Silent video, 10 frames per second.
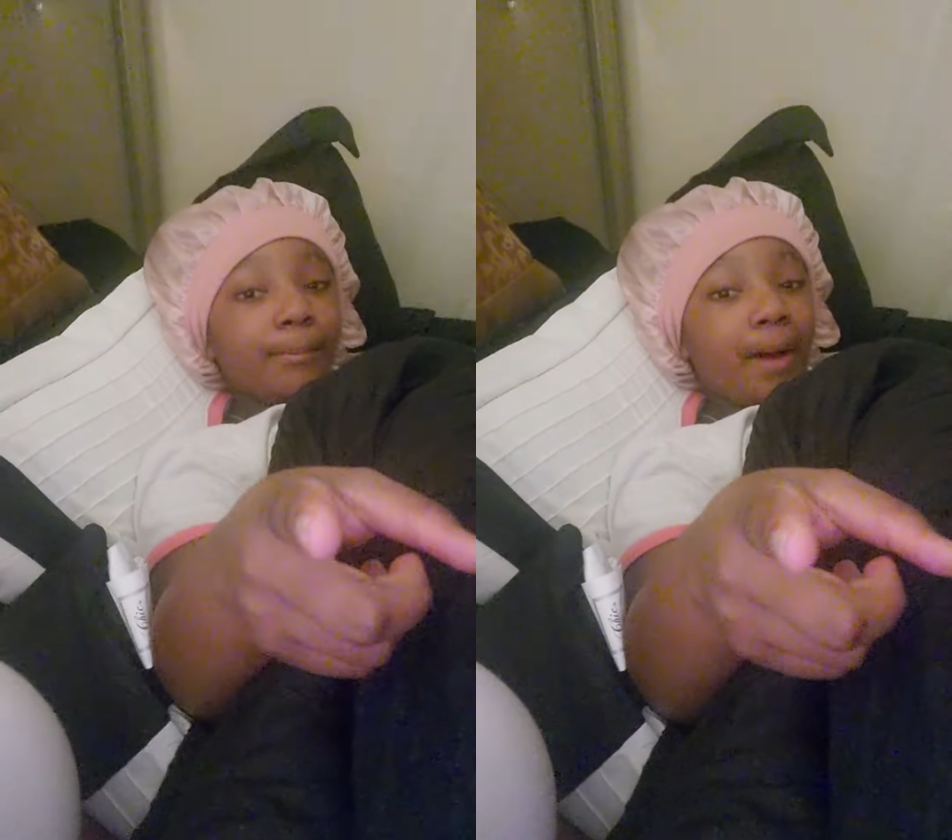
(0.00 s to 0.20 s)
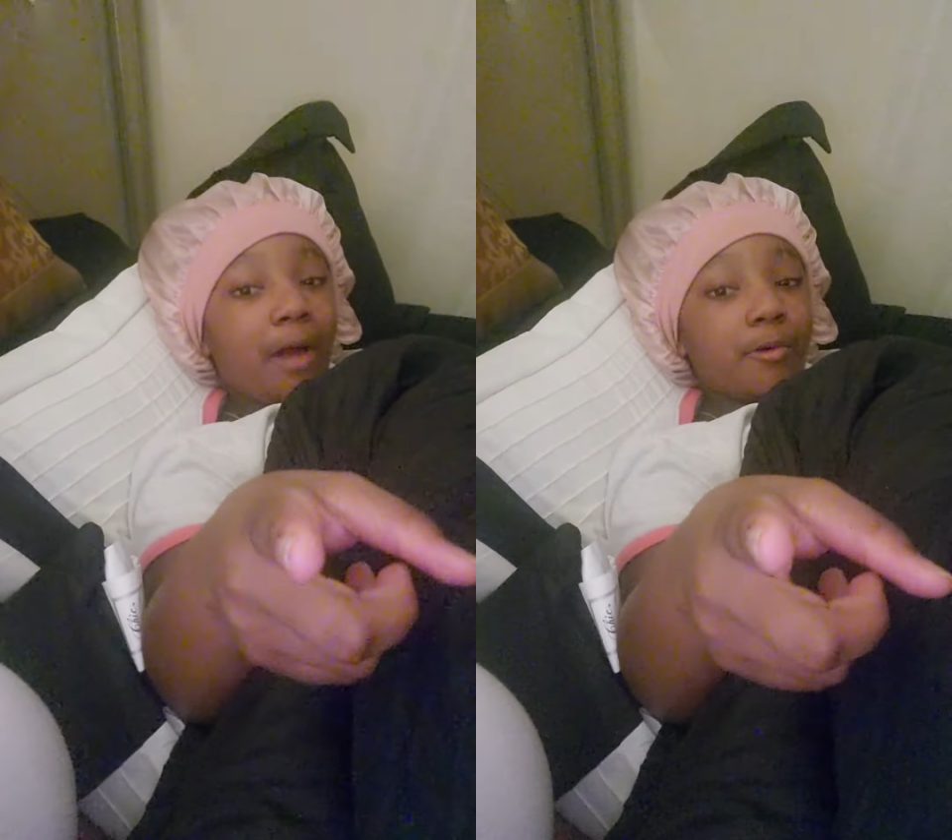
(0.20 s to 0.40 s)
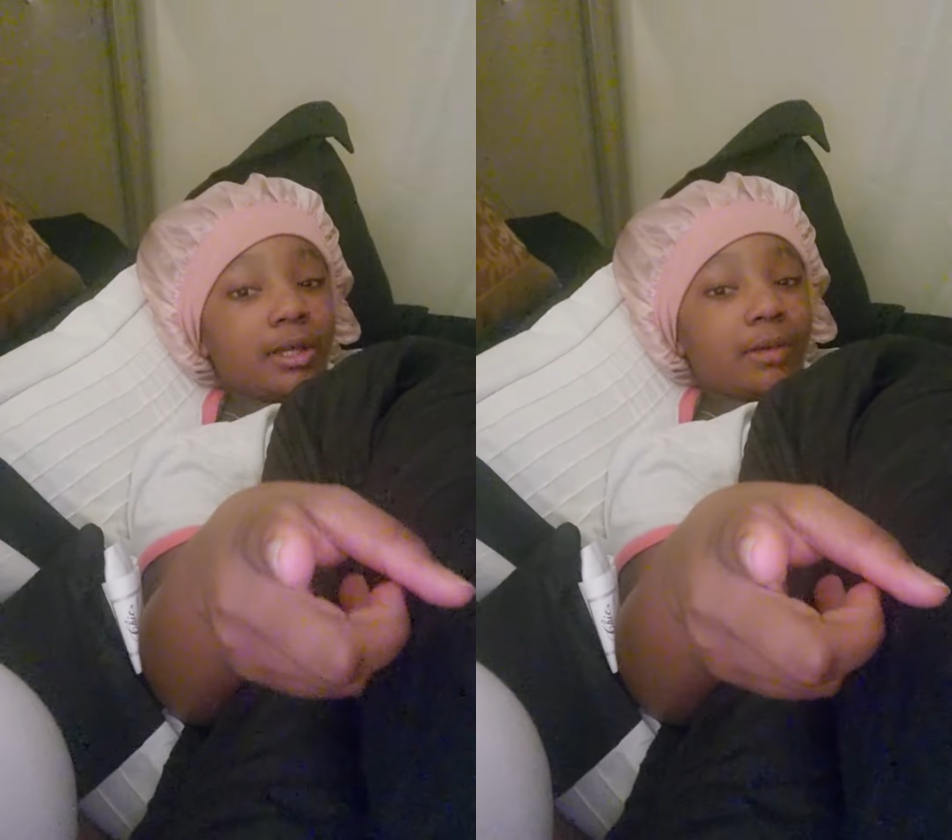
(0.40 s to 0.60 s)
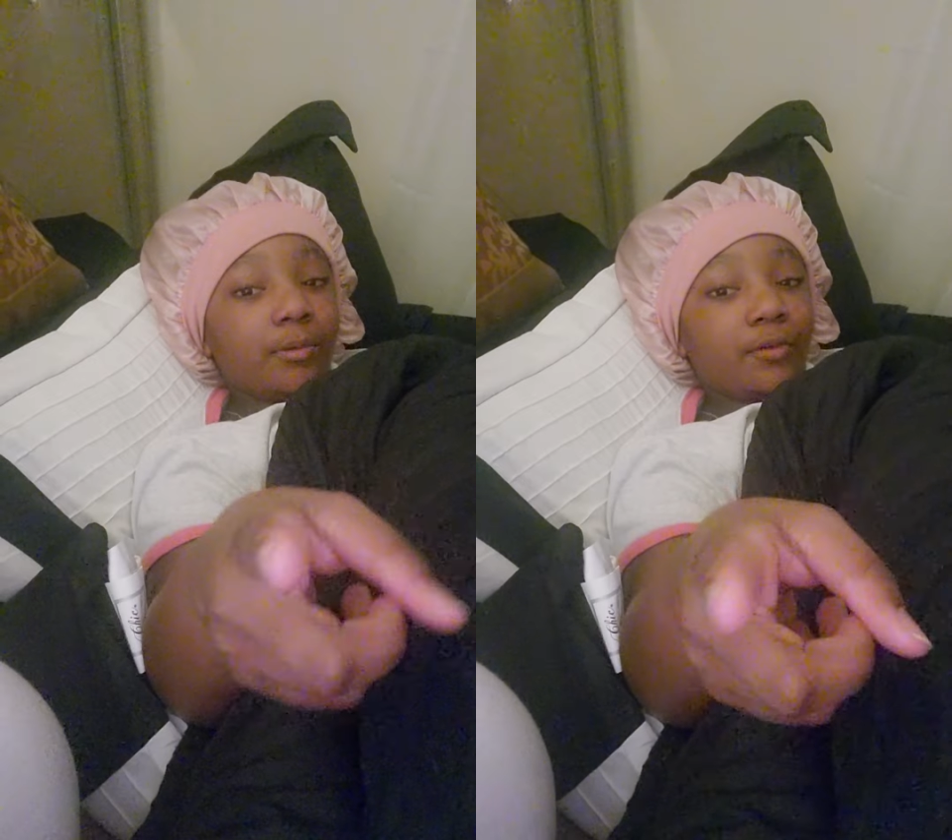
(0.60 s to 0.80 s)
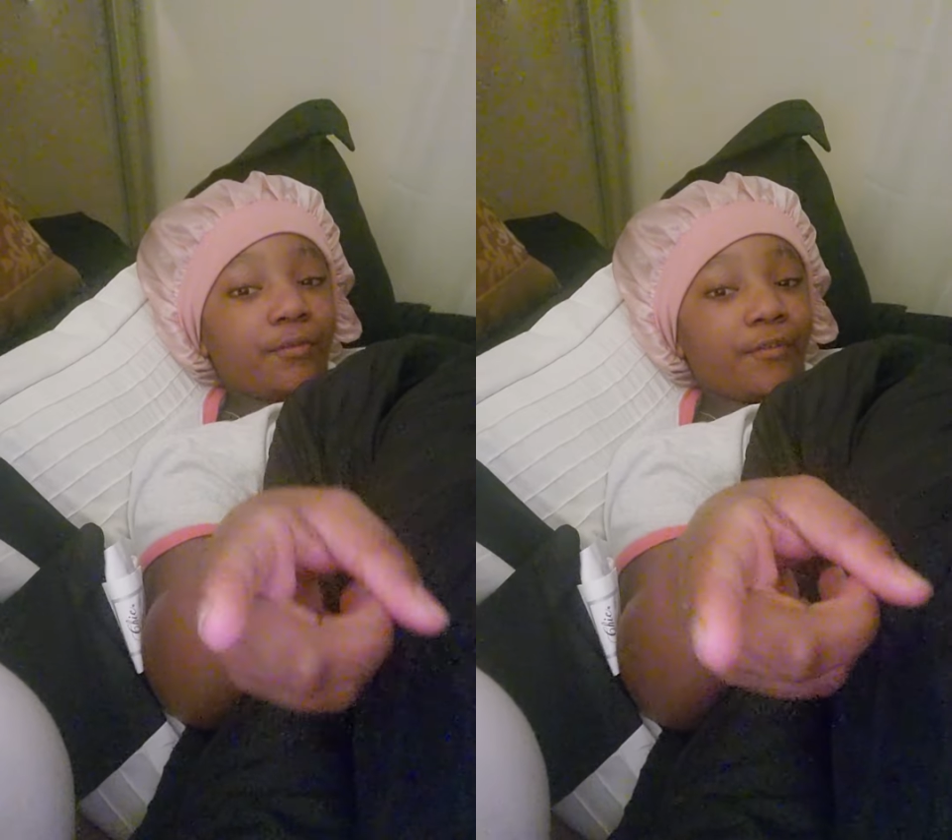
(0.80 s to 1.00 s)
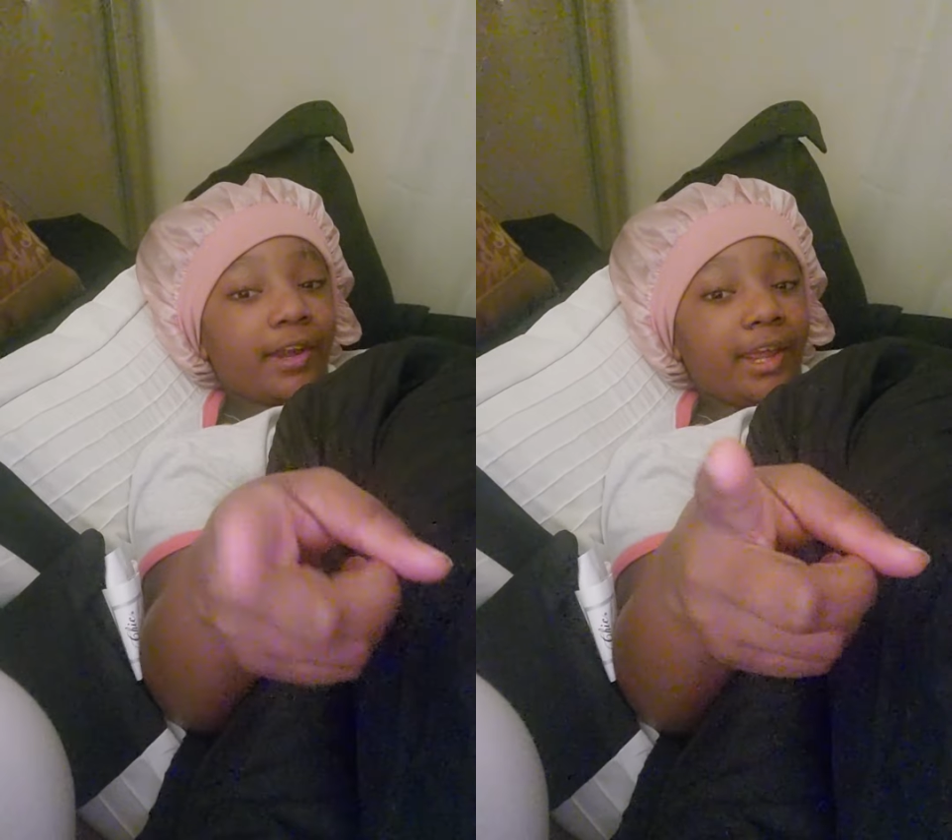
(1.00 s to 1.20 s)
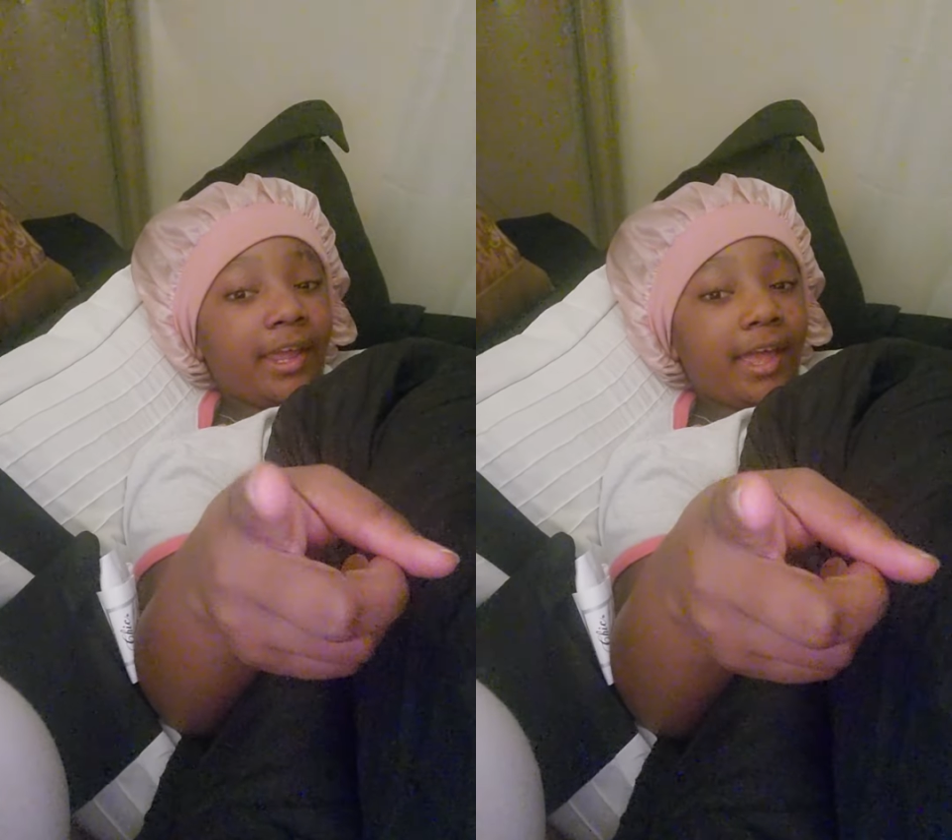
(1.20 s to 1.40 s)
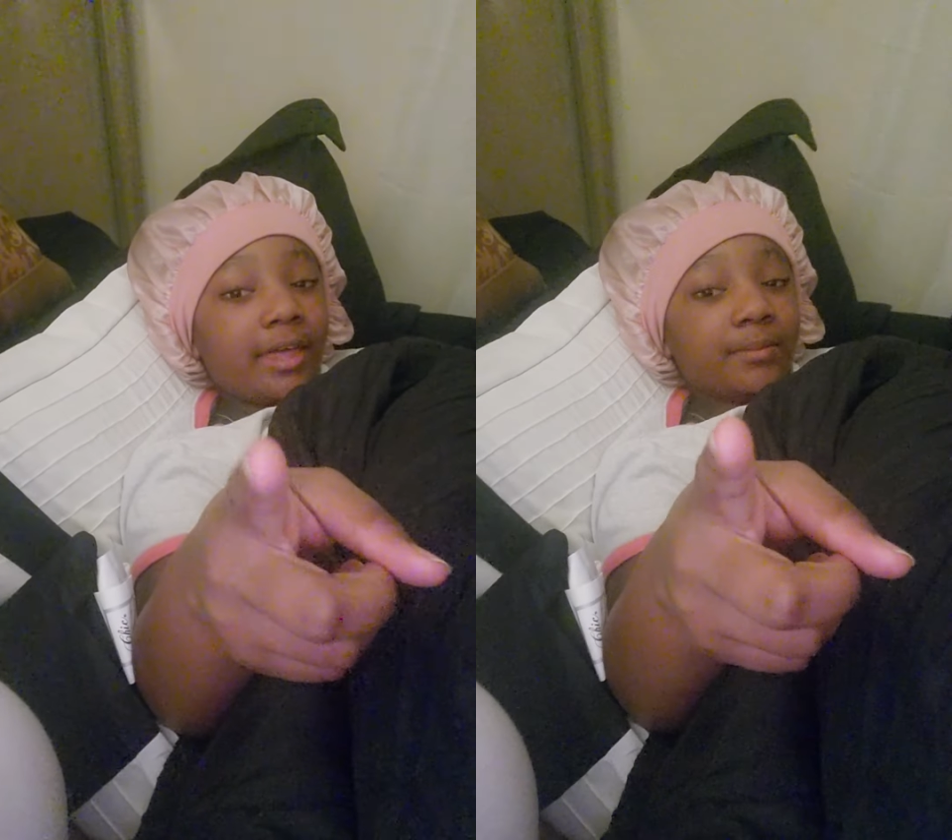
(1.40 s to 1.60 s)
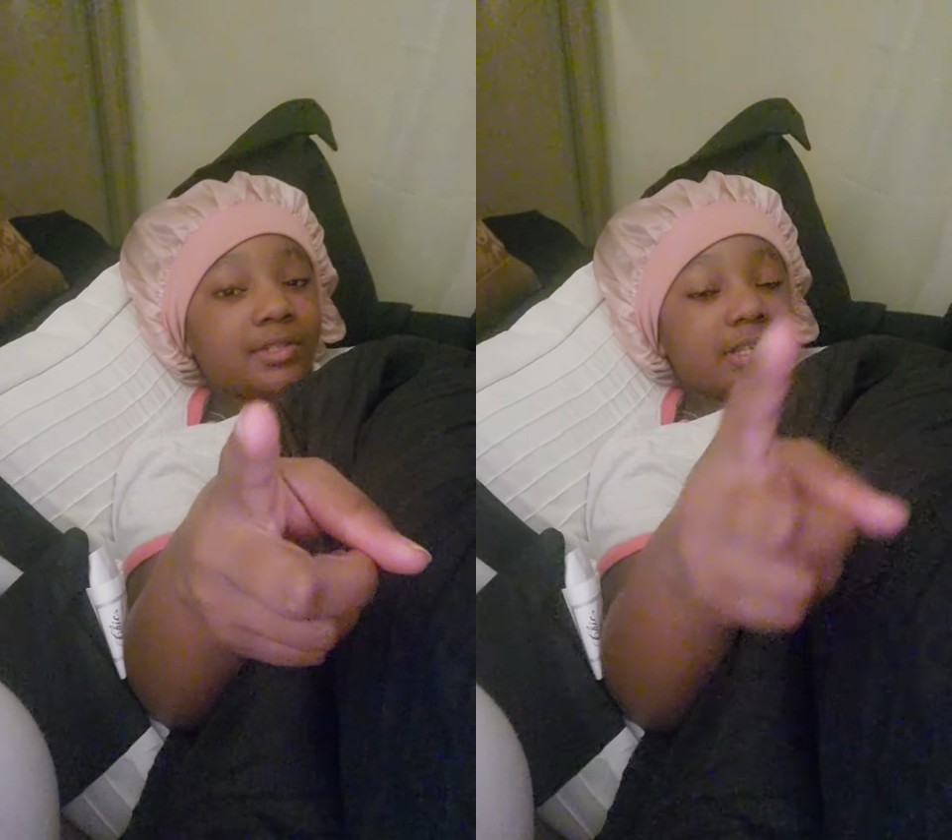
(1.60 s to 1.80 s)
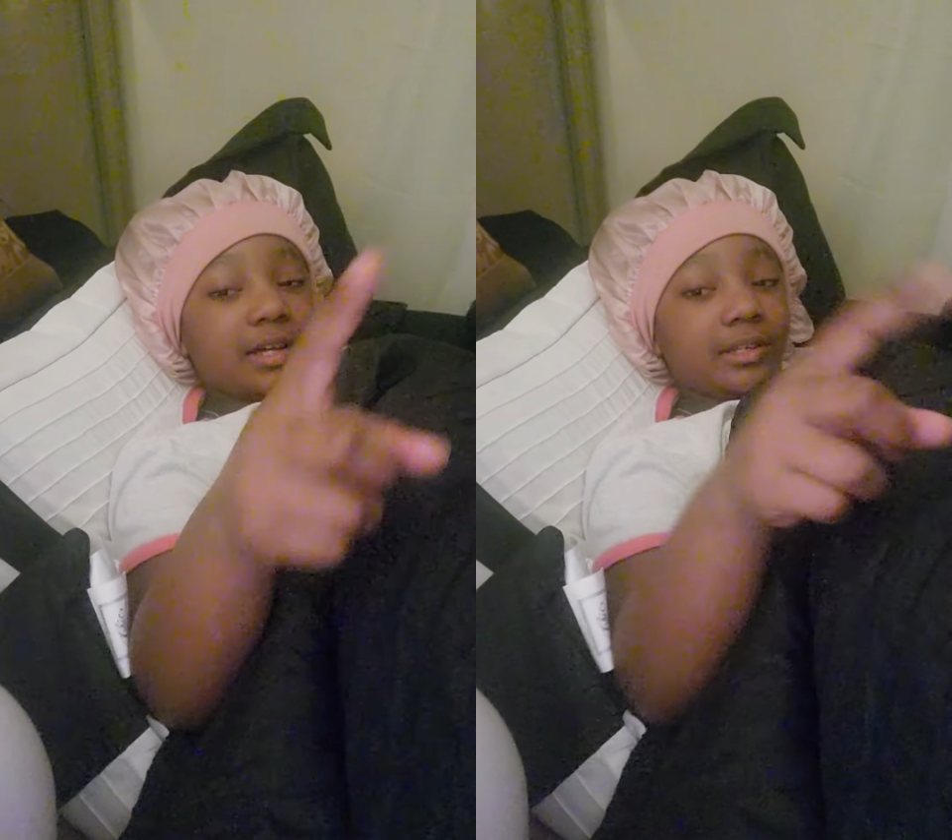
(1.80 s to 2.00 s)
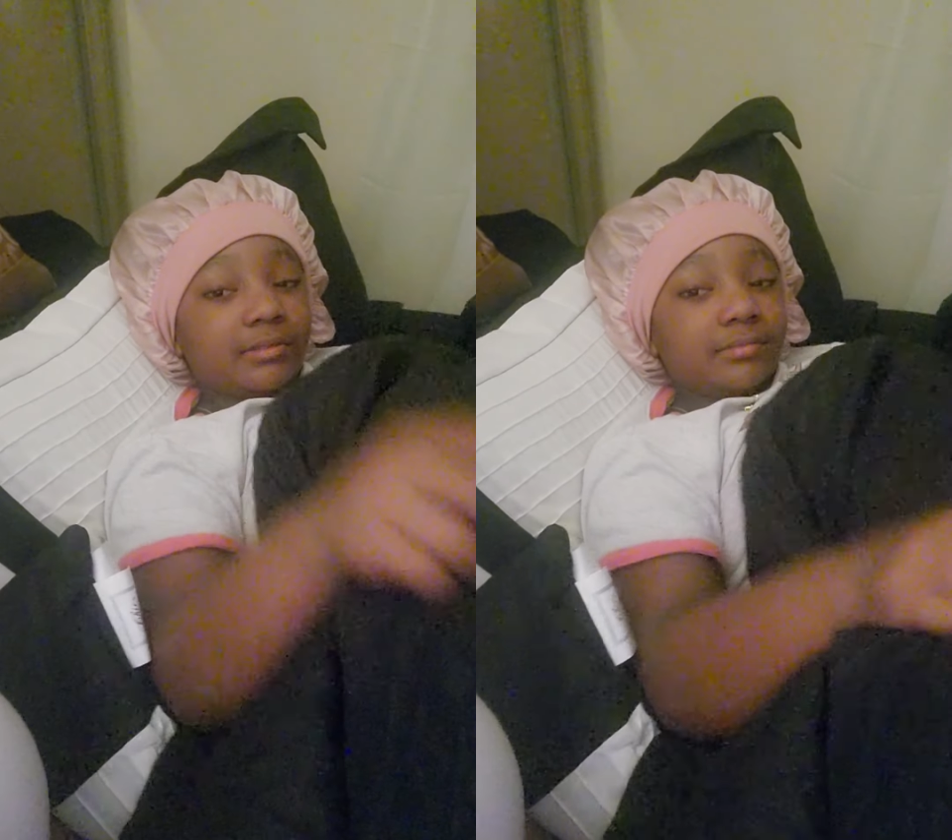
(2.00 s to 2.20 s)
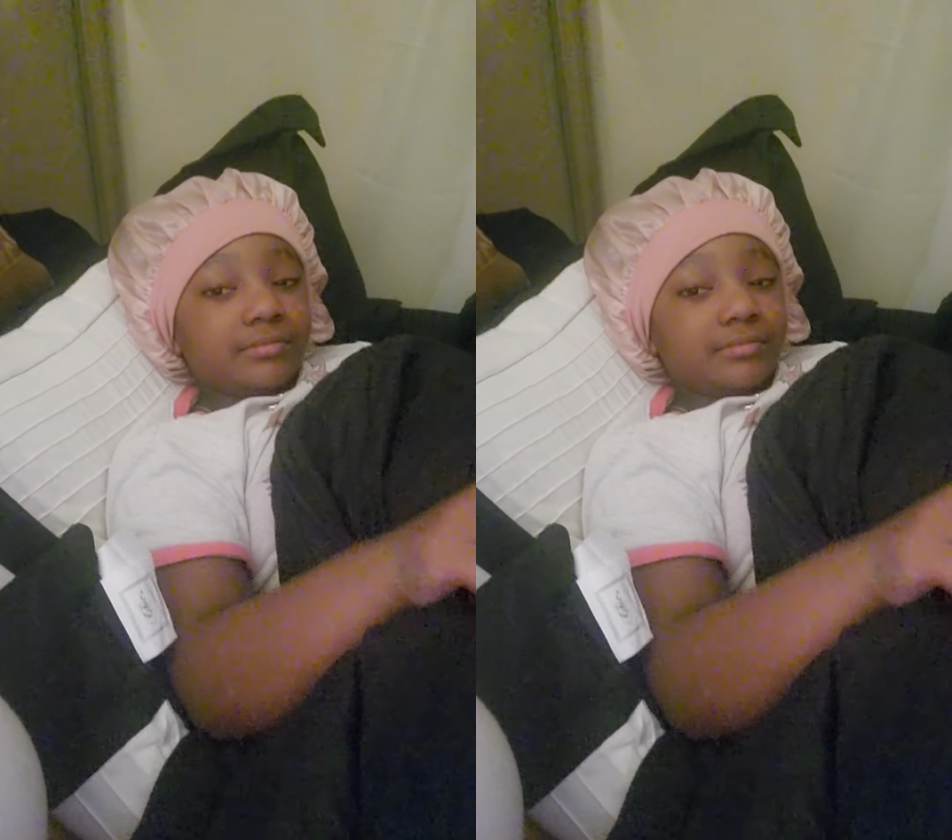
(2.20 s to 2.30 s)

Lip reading: Buy one, get one free. Amazon.